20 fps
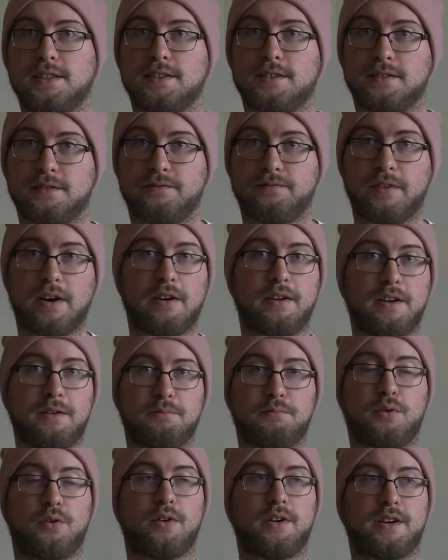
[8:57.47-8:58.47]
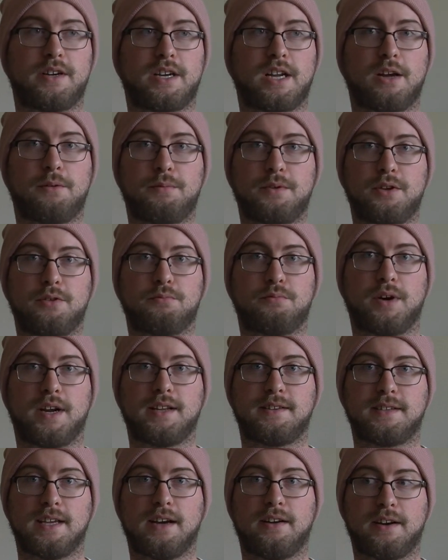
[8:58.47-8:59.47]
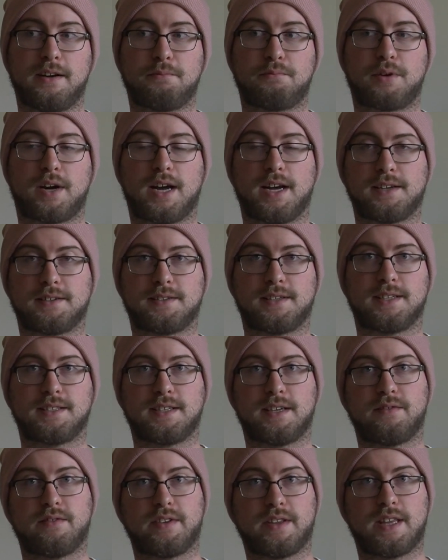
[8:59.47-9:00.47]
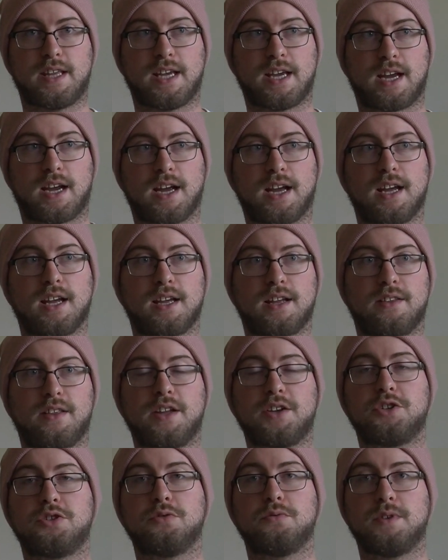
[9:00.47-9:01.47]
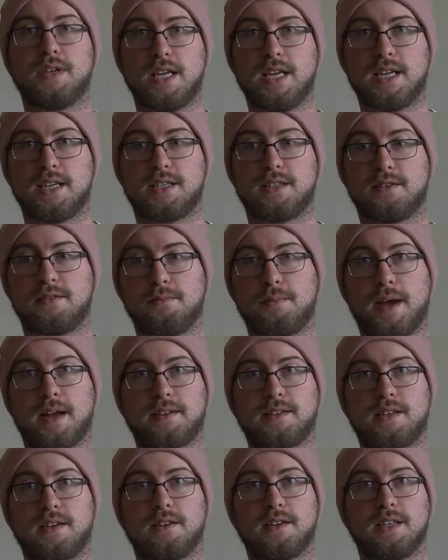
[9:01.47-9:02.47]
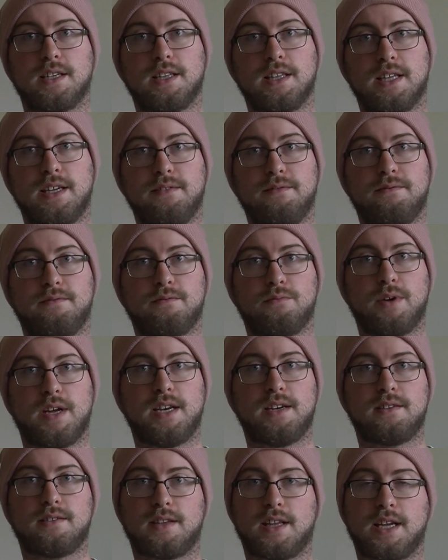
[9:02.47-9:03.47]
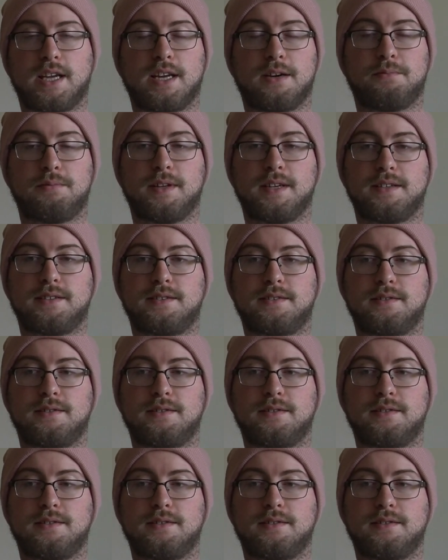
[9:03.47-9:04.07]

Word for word: Very important to helping you break down and process everything you eat. The bacteria live, win, they get a place